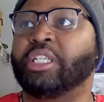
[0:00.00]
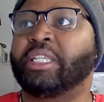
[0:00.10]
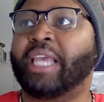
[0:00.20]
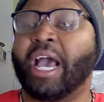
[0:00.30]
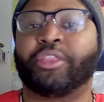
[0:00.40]

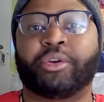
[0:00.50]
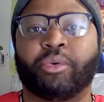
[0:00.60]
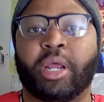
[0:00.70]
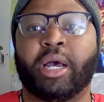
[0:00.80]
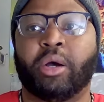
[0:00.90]
gathered
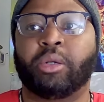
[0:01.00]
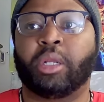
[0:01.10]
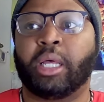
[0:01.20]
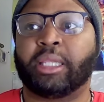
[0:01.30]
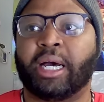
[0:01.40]
around a
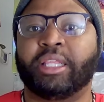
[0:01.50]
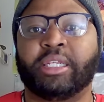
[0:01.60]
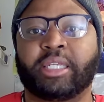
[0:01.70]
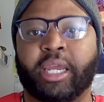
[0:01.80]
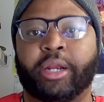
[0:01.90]
lot of these
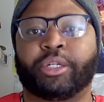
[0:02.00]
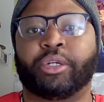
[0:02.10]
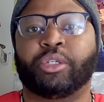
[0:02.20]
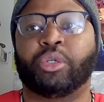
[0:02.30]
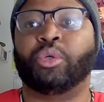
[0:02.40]

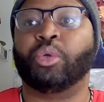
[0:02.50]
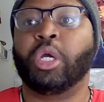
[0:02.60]
characters who